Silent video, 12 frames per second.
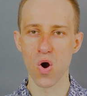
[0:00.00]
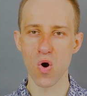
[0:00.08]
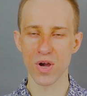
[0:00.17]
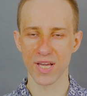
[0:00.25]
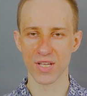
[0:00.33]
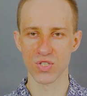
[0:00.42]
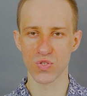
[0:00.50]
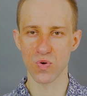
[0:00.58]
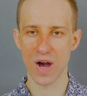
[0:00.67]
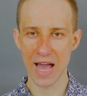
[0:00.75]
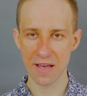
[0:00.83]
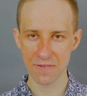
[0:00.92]
Okay,
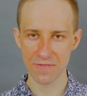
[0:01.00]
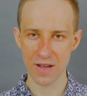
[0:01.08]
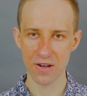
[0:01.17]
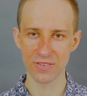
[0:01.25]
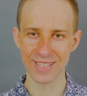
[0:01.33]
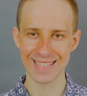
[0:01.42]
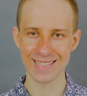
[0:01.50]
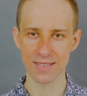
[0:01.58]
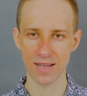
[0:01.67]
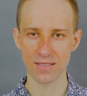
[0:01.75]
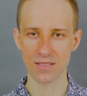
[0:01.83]
so I have found this TED